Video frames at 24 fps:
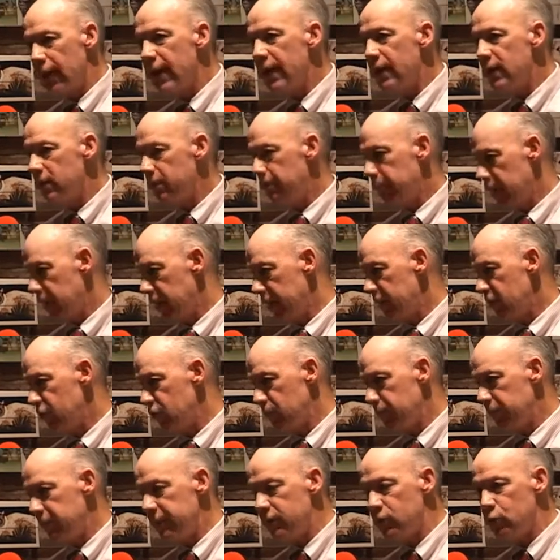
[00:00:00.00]
any place
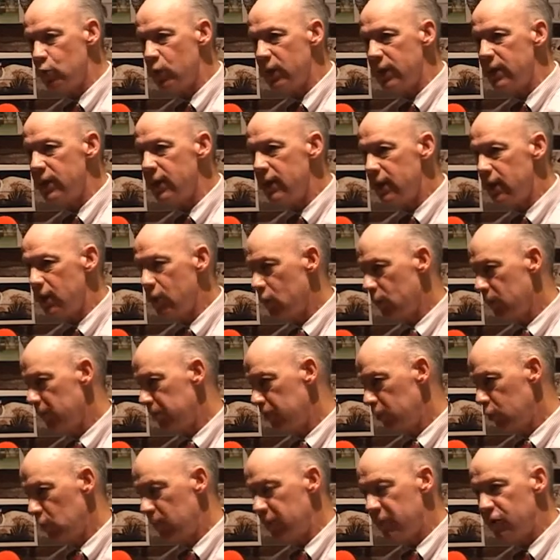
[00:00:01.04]
between here and
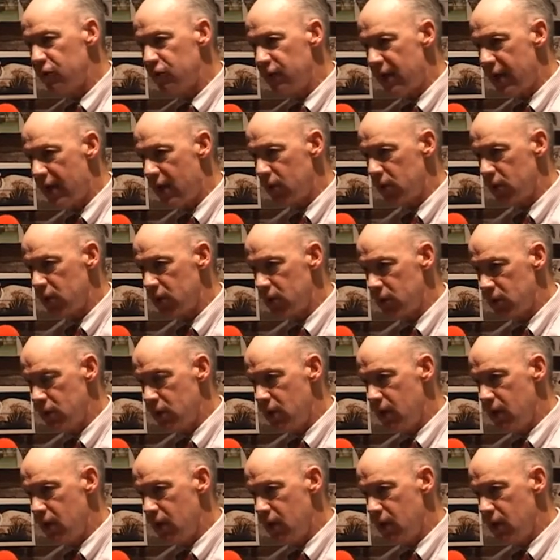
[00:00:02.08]
Plumas County